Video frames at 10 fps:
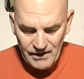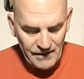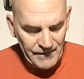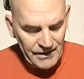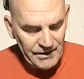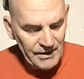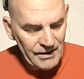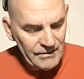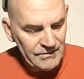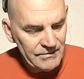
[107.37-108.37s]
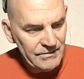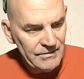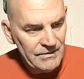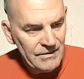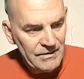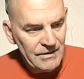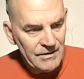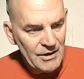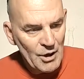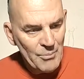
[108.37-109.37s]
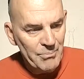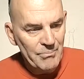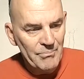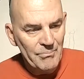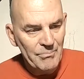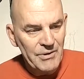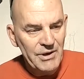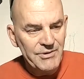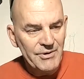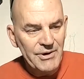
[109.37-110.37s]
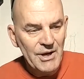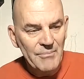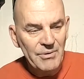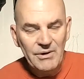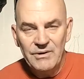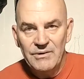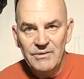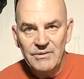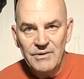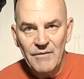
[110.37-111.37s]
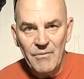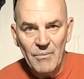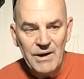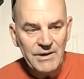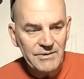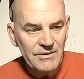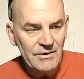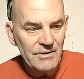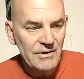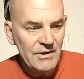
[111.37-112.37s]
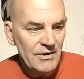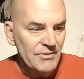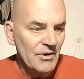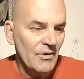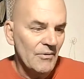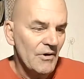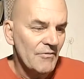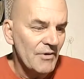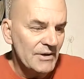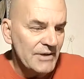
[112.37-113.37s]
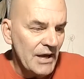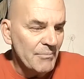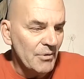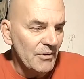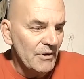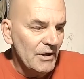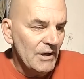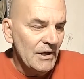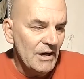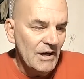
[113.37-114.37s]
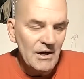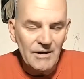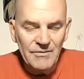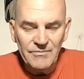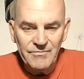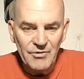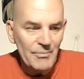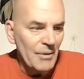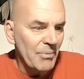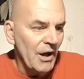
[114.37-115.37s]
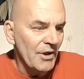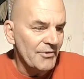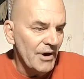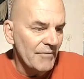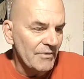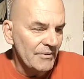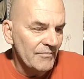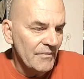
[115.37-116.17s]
And then I'll enter a number of the weight. So for example, for my pile driver,